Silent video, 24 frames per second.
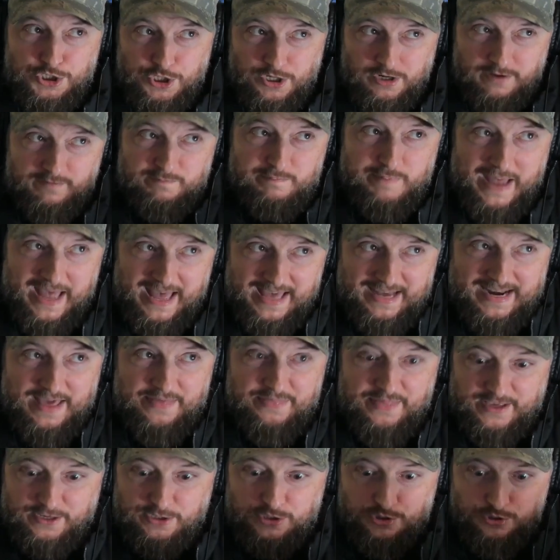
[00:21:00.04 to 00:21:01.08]
have been,
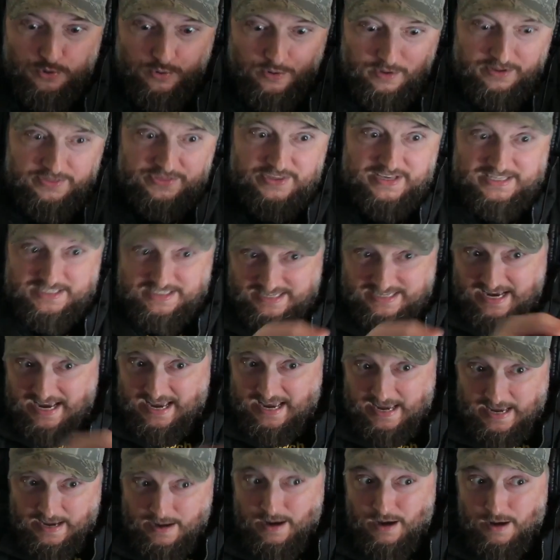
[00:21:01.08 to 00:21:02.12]
and they saw this
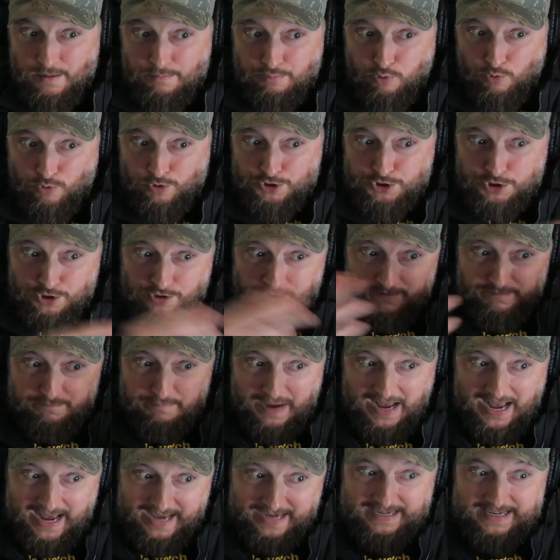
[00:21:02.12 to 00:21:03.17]
portrait of
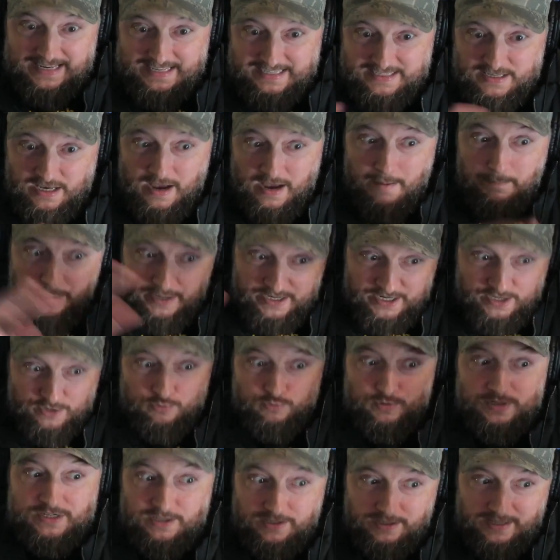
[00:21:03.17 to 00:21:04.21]
bodies, but in
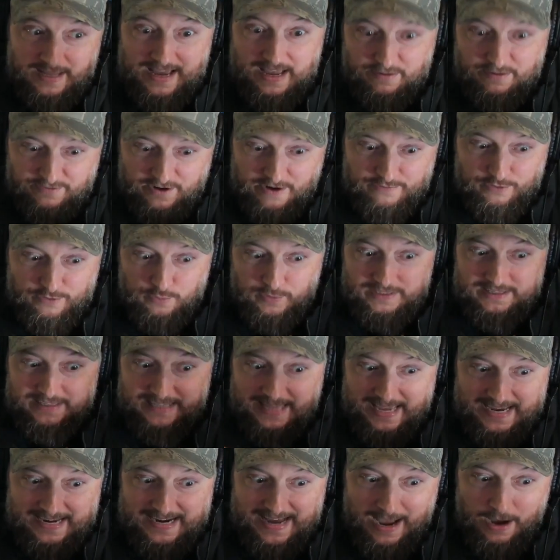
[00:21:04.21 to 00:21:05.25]
real life, everyone
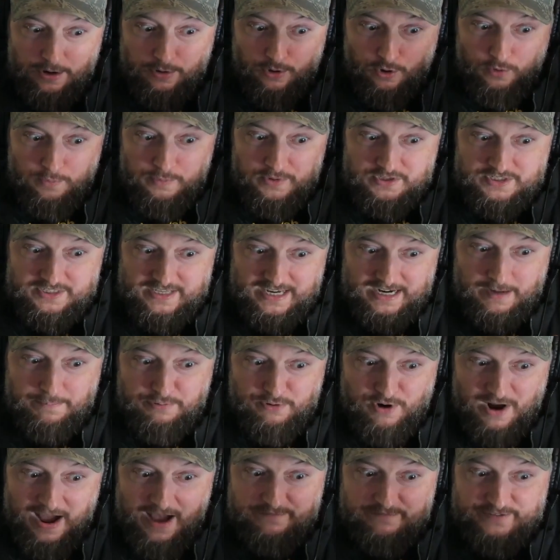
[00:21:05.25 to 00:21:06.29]
laid out almost like a
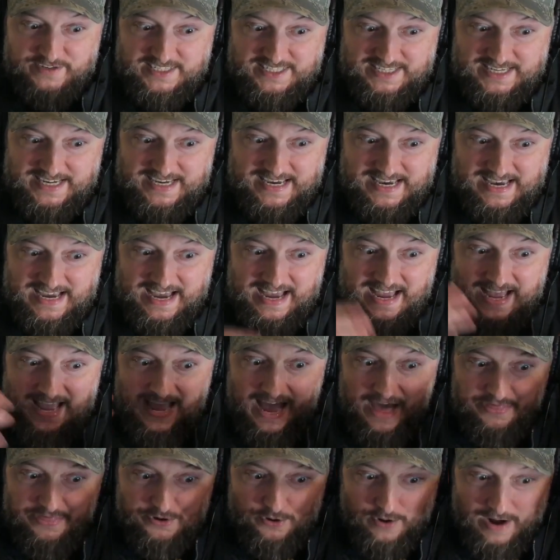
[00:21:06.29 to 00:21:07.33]
prophecy,
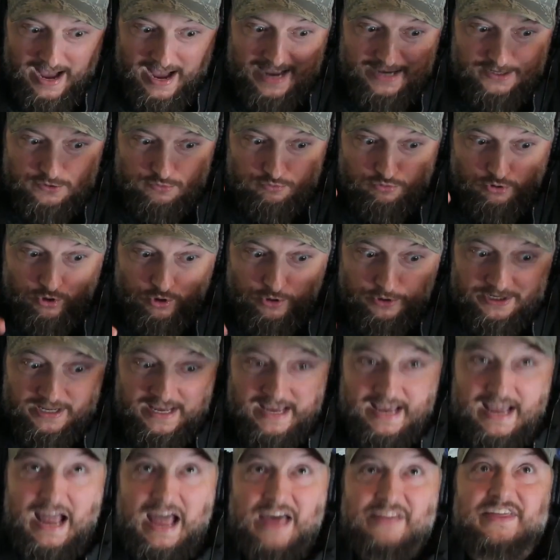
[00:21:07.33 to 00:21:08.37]
and their eyes rolled,
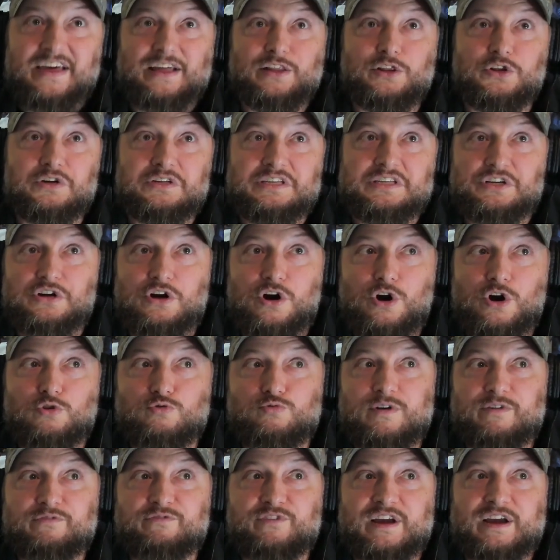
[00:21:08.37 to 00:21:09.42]
and they looked in a
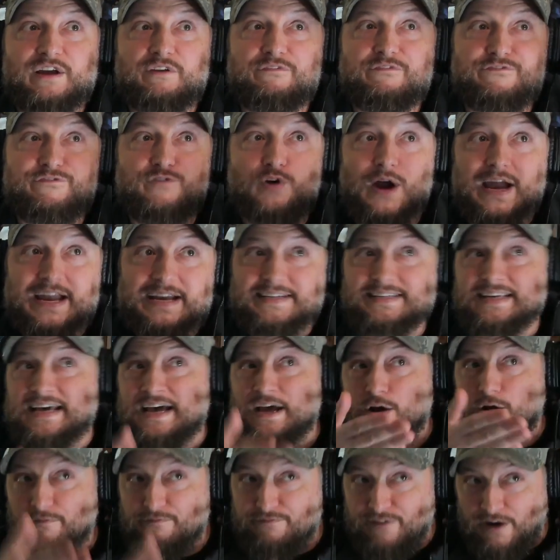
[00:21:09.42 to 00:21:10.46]
horrific fright,
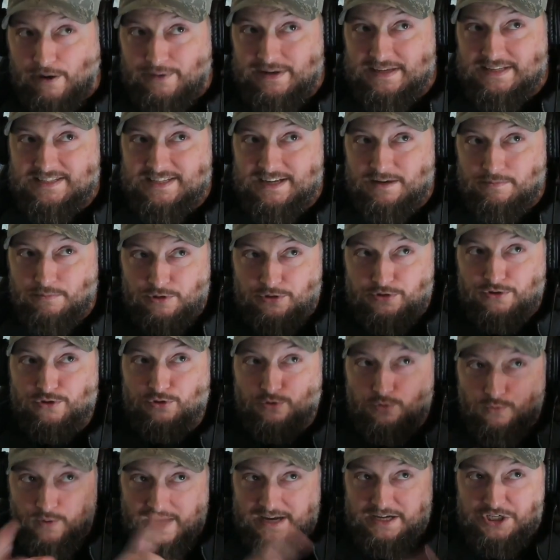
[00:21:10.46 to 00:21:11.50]
very similar to the
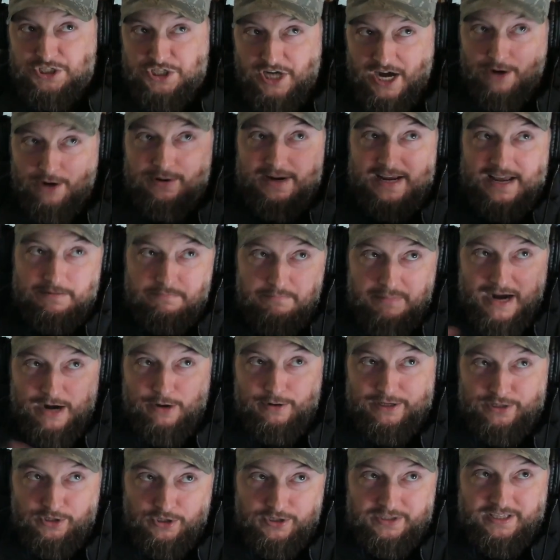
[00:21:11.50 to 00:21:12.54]
way Jerry and
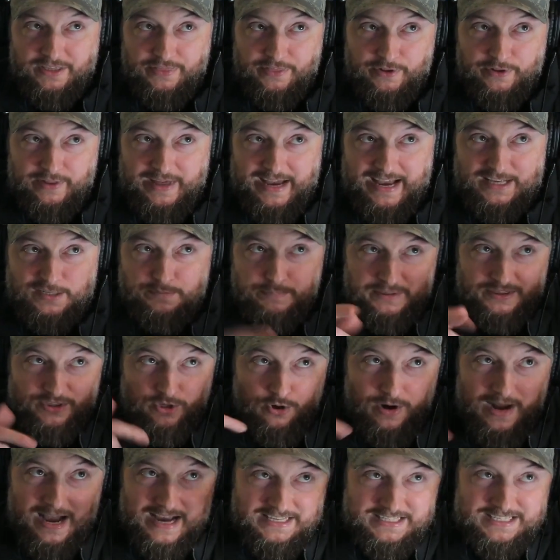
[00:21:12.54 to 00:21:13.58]
Mary looked in the last, but
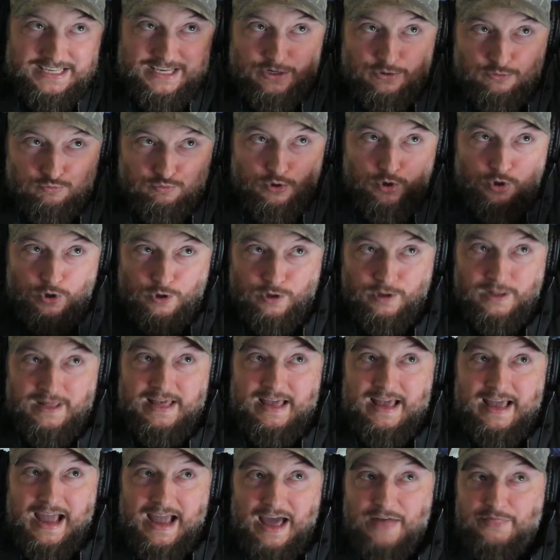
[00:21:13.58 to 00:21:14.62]
their eyes didn't roll.
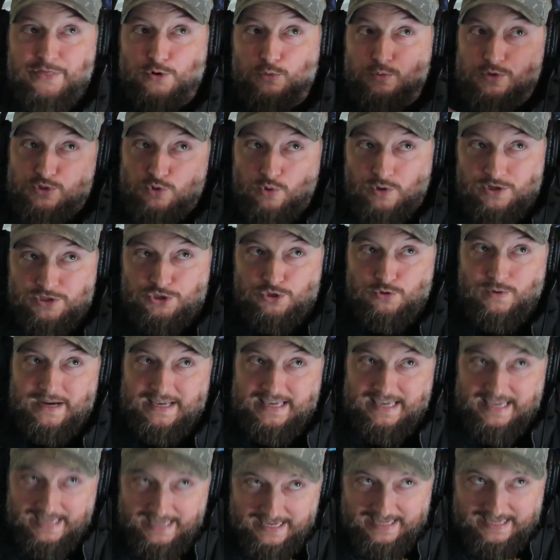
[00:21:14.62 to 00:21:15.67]
And there was also a
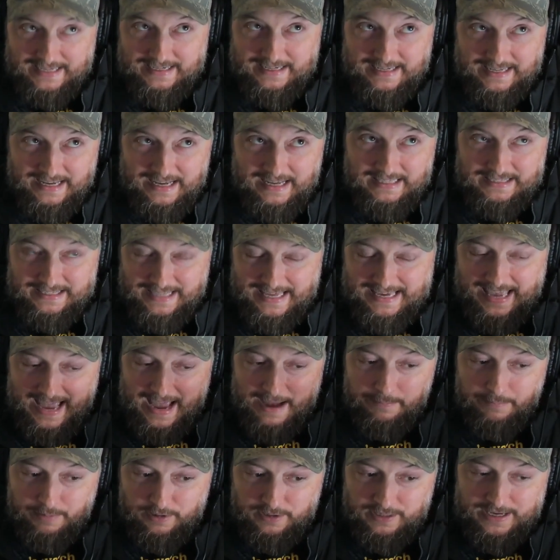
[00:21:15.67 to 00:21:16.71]
kid, like
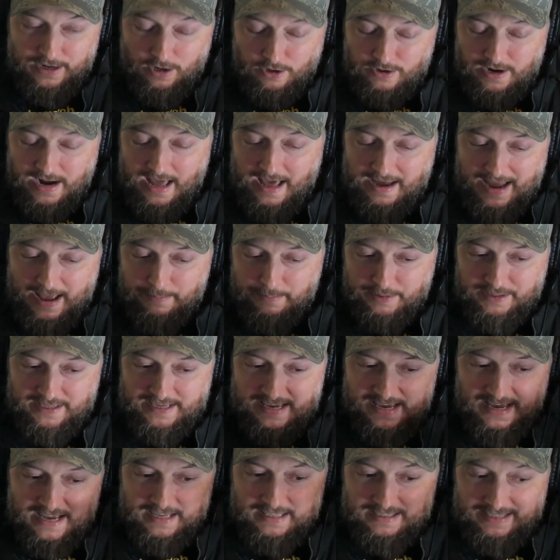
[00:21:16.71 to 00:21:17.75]
Emily, or not
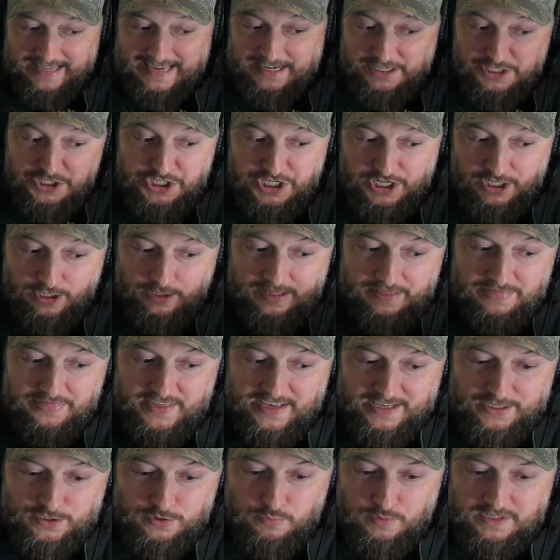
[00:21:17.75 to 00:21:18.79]
Emily, like Jill in
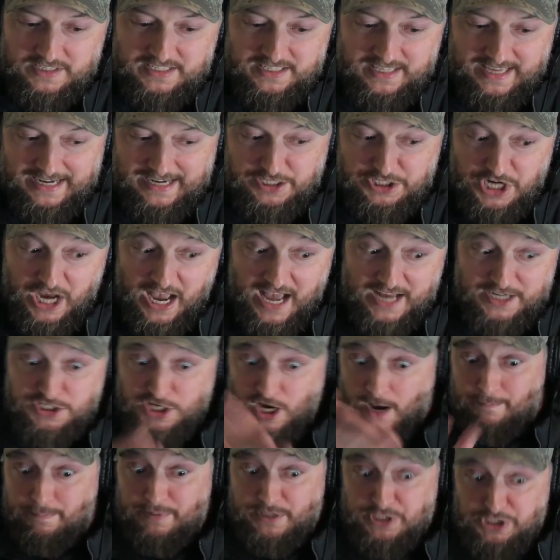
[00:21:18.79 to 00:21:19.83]
this was like John,
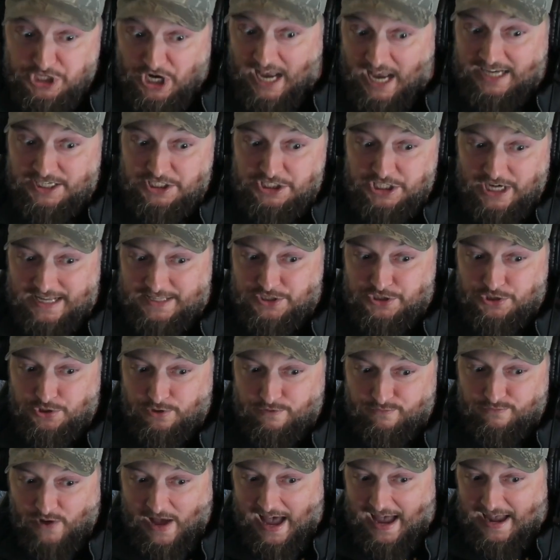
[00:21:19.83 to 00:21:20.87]
but John
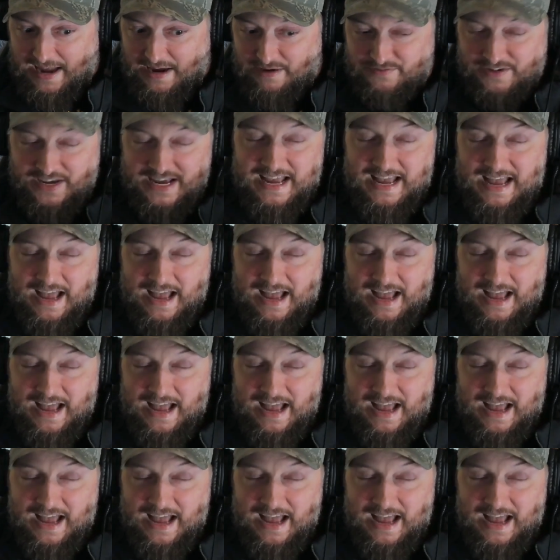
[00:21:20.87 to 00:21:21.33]
survived.